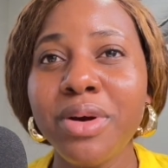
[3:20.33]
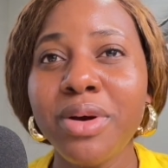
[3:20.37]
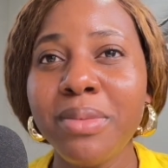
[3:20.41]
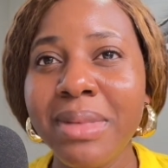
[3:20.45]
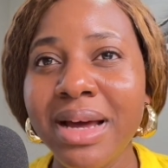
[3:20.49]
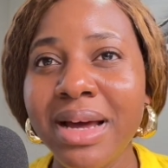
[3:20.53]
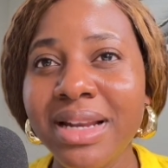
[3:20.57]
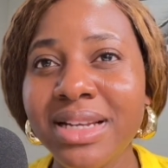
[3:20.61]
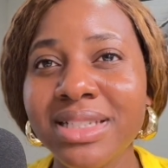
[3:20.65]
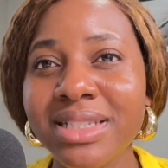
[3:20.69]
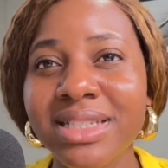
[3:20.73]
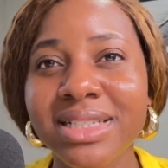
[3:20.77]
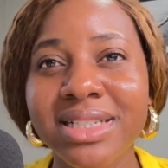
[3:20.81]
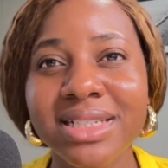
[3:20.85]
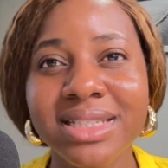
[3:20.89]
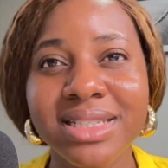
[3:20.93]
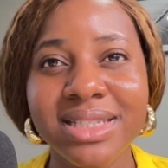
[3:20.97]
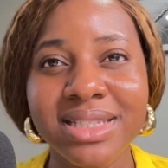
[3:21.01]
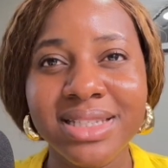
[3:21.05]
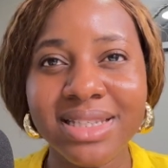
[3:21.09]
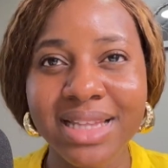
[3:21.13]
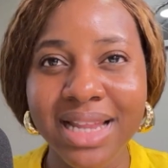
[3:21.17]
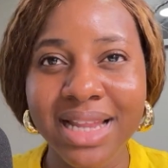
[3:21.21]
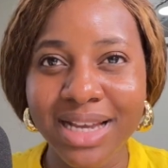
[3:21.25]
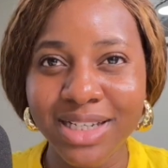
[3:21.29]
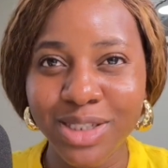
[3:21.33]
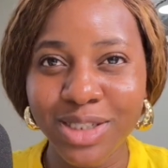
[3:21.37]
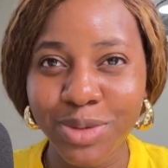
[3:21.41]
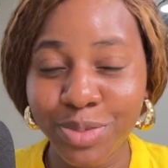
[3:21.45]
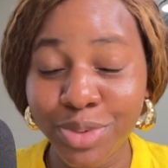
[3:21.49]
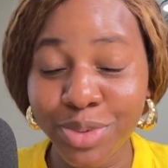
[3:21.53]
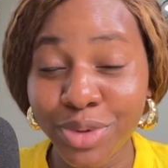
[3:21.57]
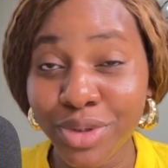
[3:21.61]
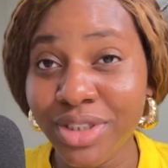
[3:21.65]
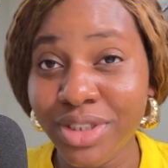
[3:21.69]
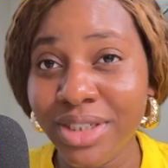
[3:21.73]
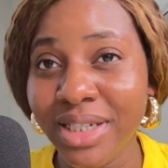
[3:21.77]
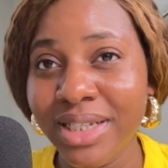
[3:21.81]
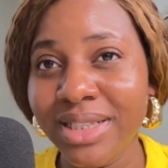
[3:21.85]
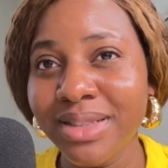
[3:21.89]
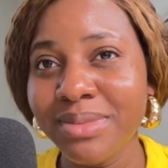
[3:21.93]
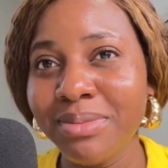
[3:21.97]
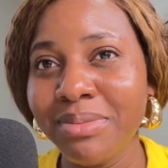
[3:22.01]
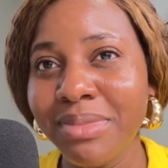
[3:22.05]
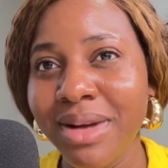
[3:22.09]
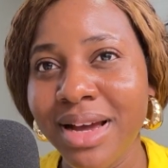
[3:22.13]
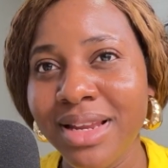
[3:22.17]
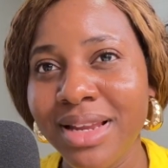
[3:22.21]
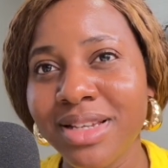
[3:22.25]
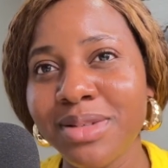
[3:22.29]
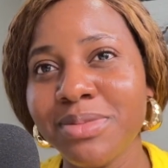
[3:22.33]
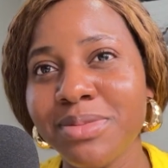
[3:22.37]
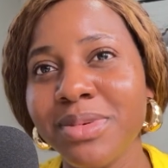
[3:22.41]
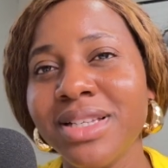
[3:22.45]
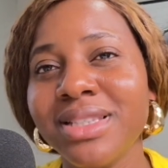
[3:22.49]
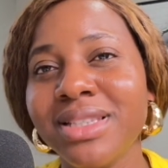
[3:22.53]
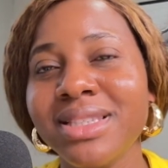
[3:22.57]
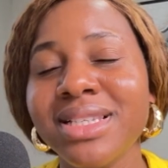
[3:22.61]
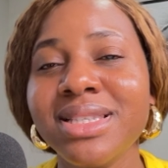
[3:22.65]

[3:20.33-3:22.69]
managers slash project management.